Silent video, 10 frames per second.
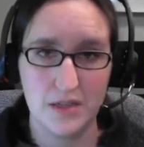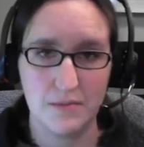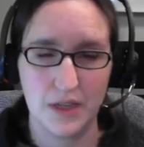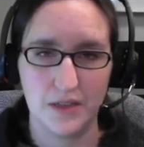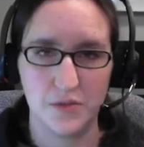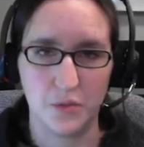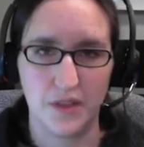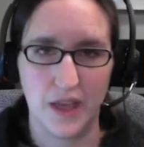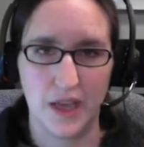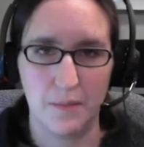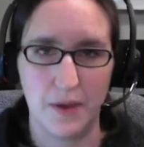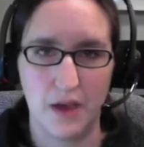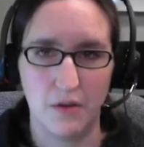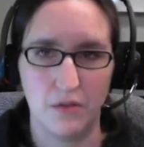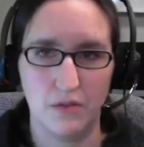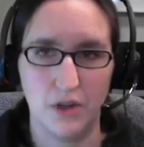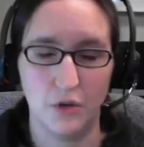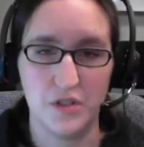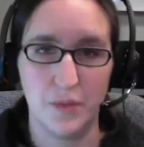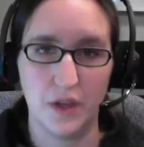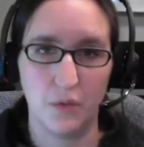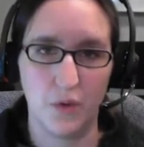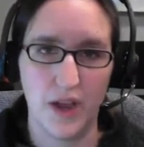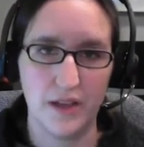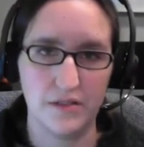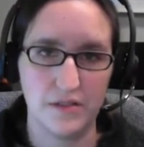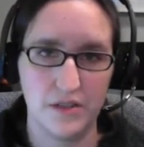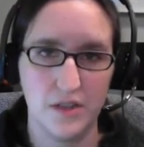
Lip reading: because we're thinking about notes being raised